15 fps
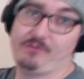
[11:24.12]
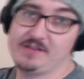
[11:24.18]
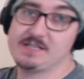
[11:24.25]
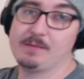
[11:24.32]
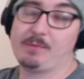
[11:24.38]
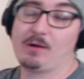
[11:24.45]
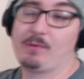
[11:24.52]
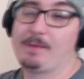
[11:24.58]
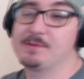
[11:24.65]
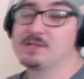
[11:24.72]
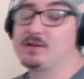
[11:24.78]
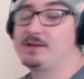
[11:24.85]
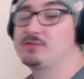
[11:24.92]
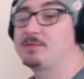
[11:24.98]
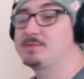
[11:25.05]
visit my
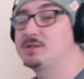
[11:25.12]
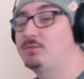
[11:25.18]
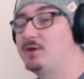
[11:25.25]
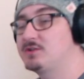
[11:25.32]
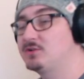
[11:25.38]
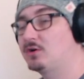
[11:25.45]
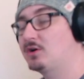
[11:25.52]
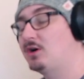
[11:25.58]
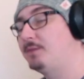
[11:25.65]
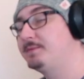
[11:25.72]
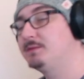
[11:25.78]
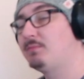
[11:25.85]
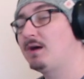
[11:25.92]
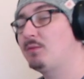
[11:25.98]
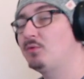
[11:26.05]
website, drumstheword.com,
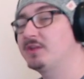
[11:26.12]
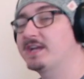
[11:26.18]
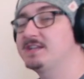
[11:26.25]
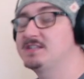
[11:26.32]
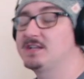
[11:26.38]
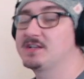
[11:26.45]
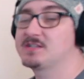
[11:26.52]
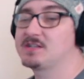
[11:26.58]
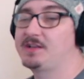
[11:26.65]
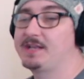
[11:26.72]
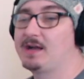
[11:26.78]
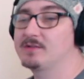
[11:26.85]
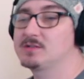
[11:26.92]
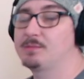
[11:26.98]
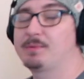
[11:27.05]
you might want to consider
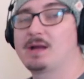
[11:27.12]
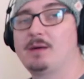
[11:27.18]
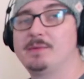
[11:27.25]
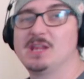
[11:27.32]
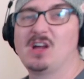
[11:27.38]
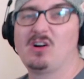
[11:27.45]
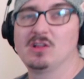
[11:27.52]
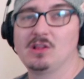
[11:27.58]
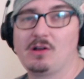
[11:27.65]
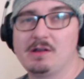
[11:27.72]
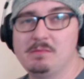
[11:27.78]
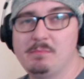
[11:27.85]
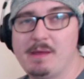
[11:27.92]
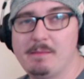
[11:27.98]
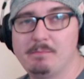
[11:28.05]
signing up to become an
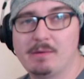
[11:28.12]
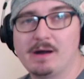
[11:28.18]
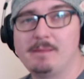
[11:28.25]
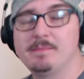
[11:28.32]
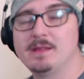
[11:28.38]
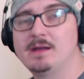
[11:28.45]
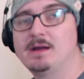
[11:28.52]
online member.